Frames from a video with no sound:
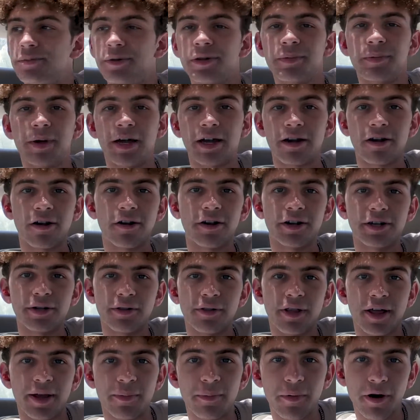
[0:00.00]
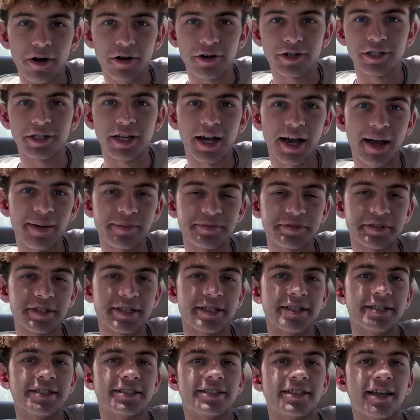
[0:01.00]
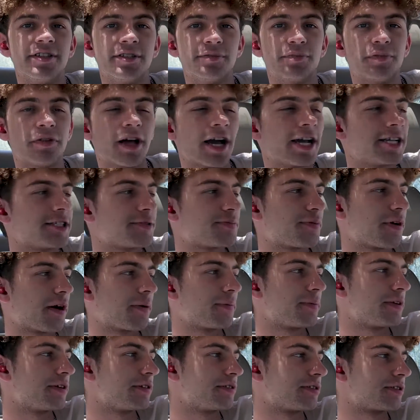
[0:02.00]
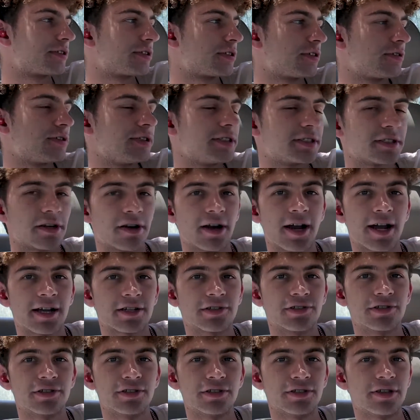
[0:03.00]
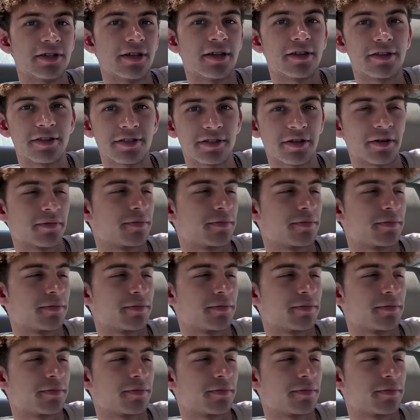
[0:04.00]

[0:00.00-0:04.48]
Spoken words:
to bring my car into like modern times is these blind spot mirrors. So these are actually, you can get these